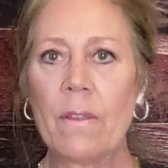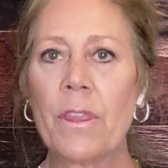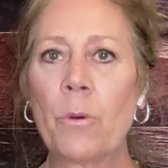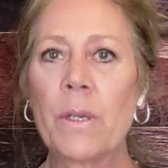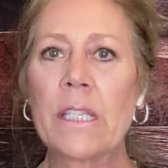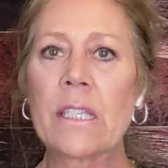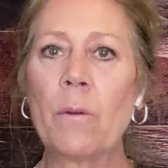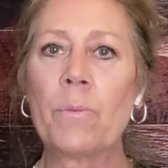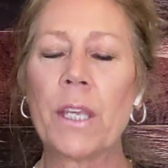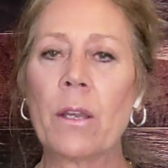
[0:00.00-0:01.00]
there'll be
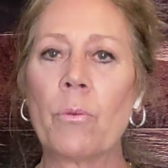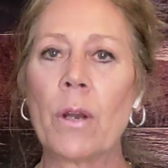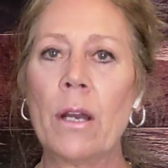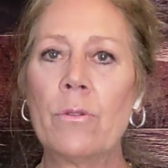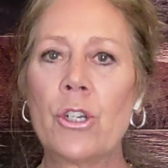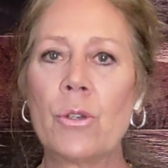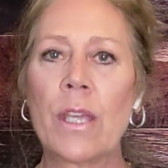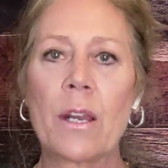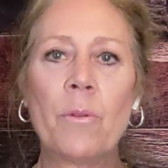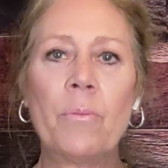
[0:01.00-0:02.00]
something around you
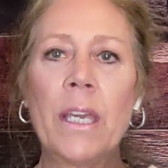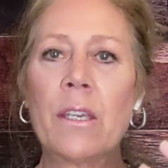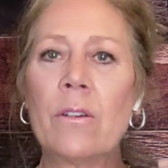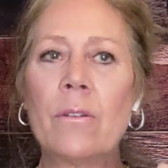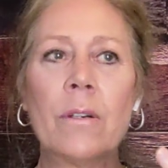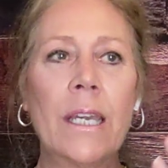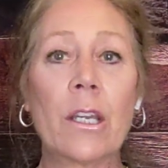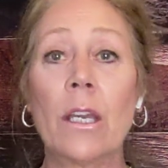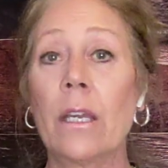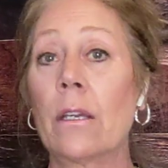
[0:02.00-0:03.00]
that'll make you,
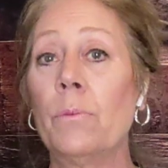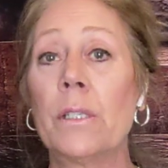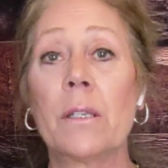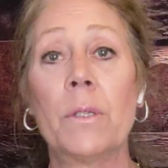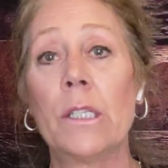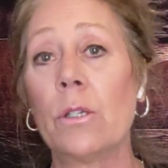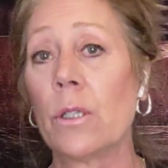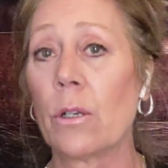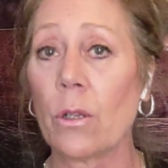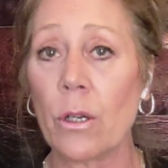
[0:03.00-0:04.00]
it, it could be somebody doing their